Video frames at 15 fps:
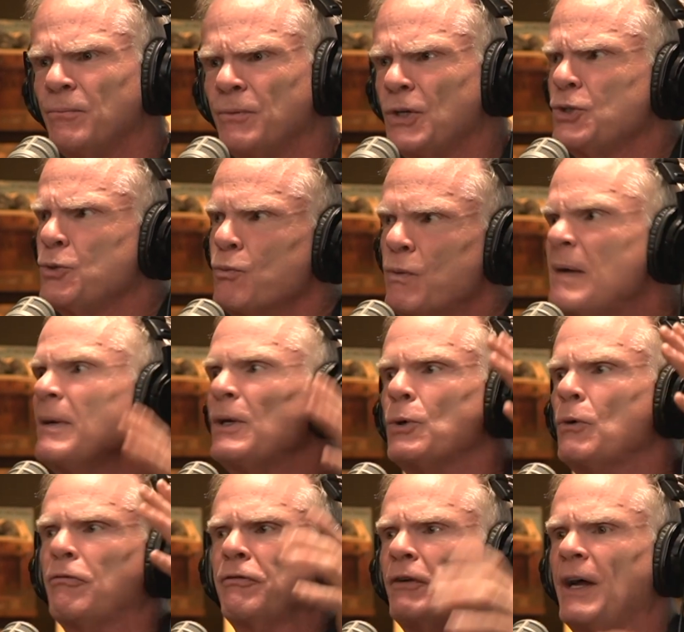There's women
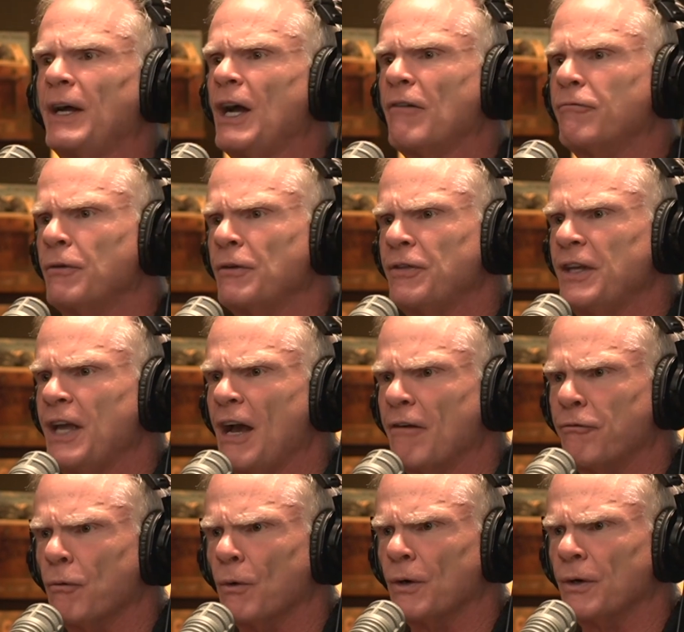who fly off with the
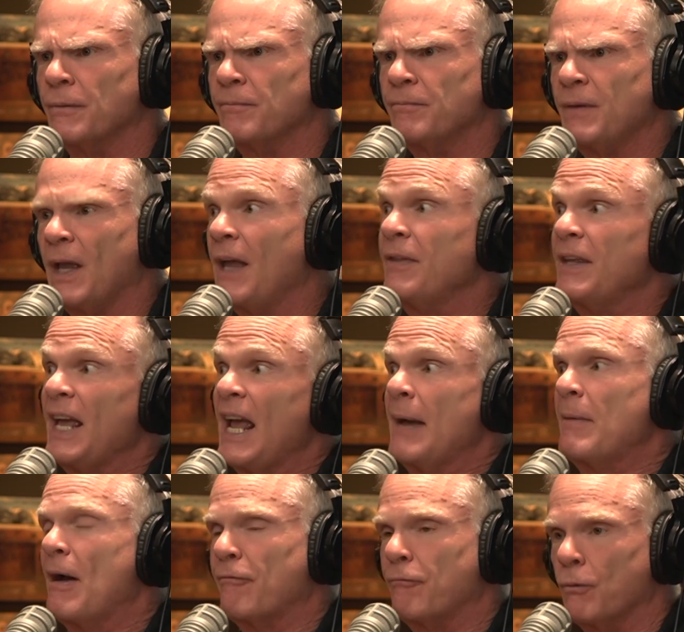F word and the
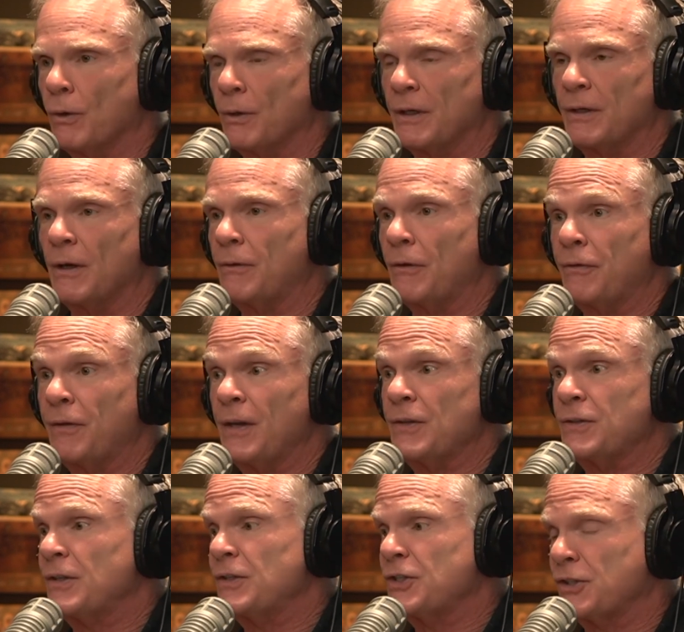MF word and other
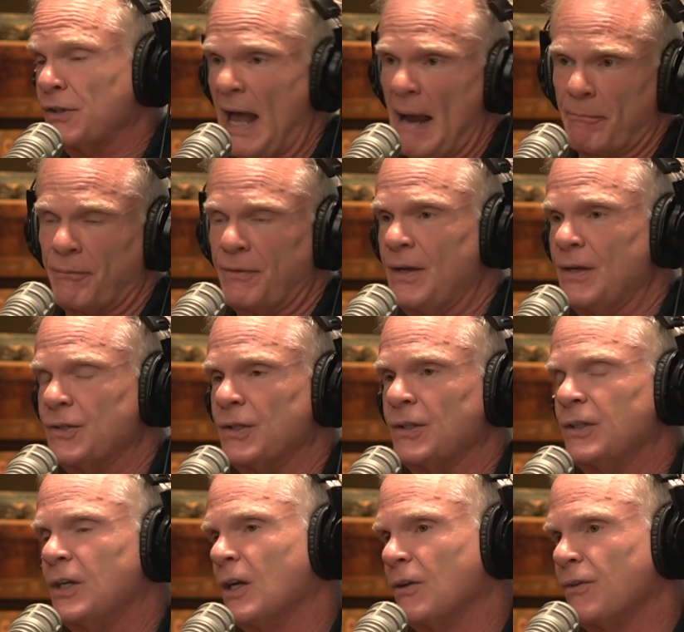things and slap things
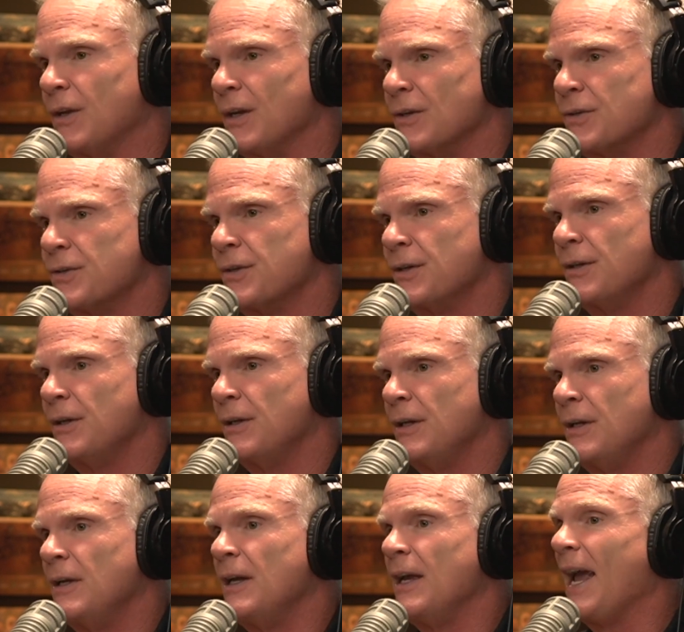and kick things.
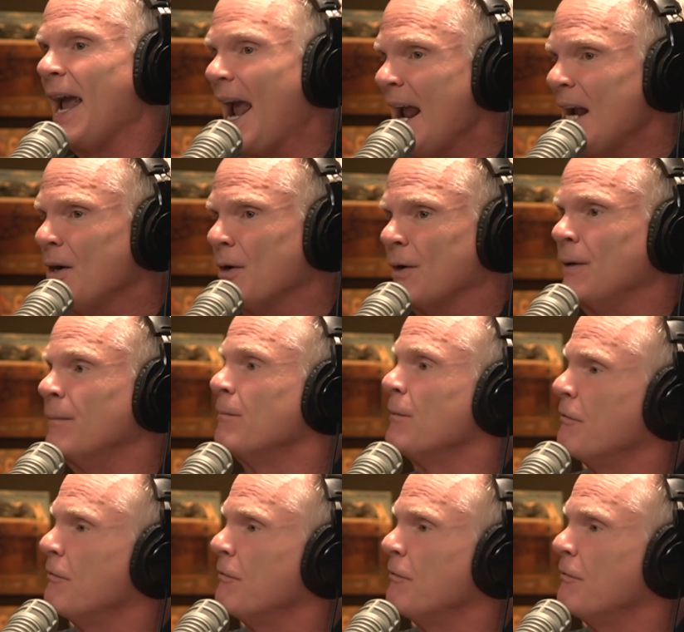Anger